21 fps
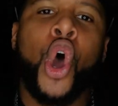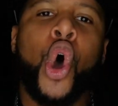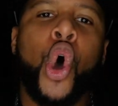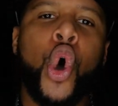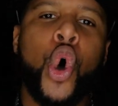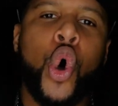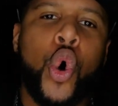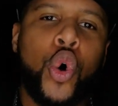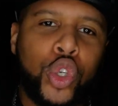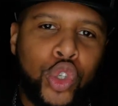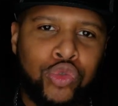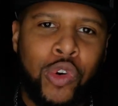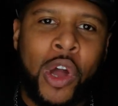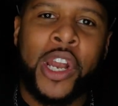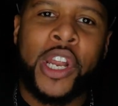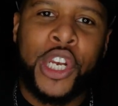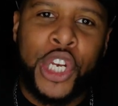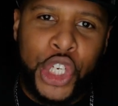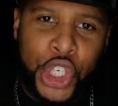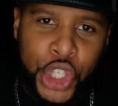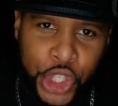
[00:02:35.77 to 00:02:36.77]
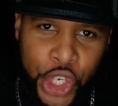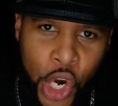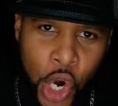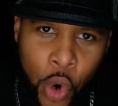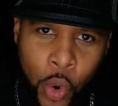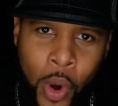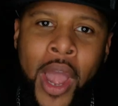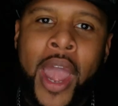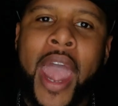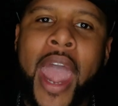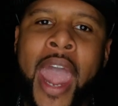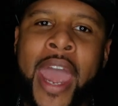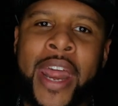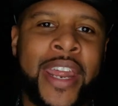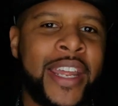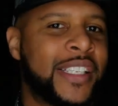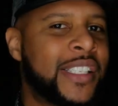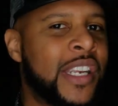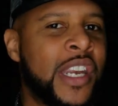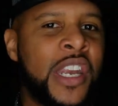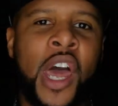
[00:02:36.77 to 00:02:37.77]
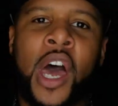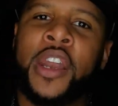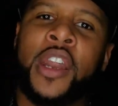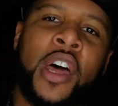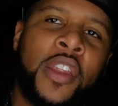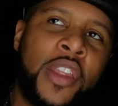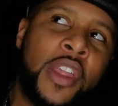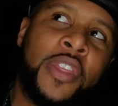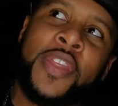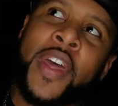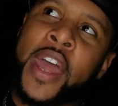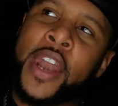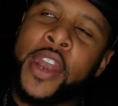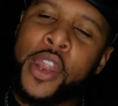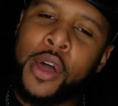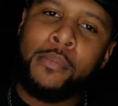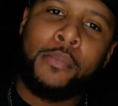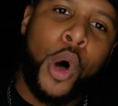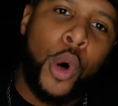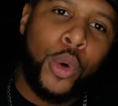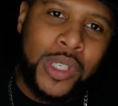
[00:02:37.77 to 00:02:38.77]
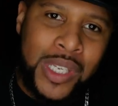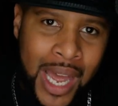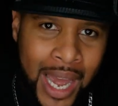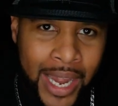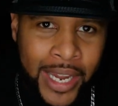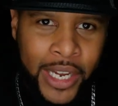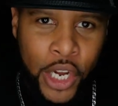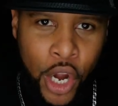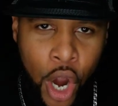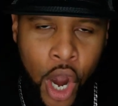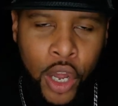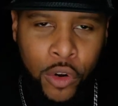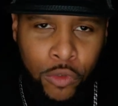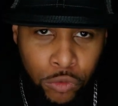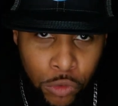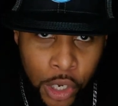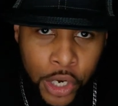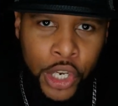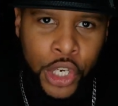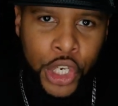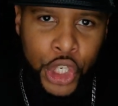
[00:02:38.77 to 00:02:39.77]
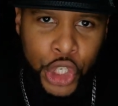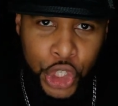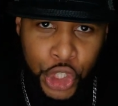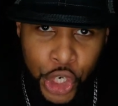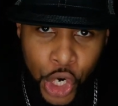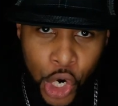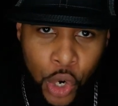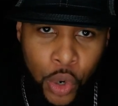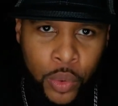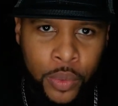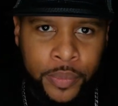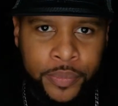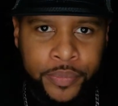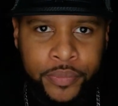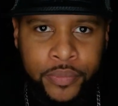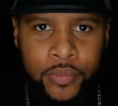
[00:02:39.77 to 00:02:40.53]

who's running the show, and it's none other than the Most High God running the show.